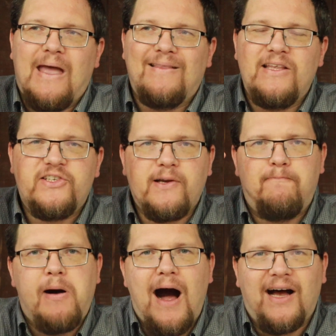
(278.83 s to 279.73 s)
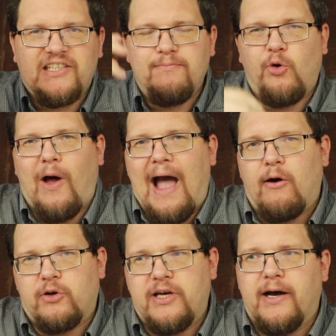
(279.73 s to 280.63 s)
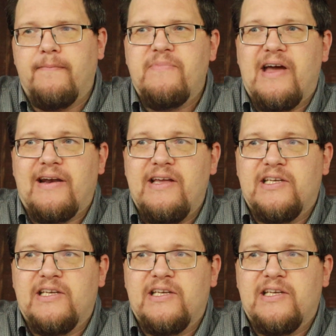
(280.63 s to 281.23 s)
At least a possible outcome that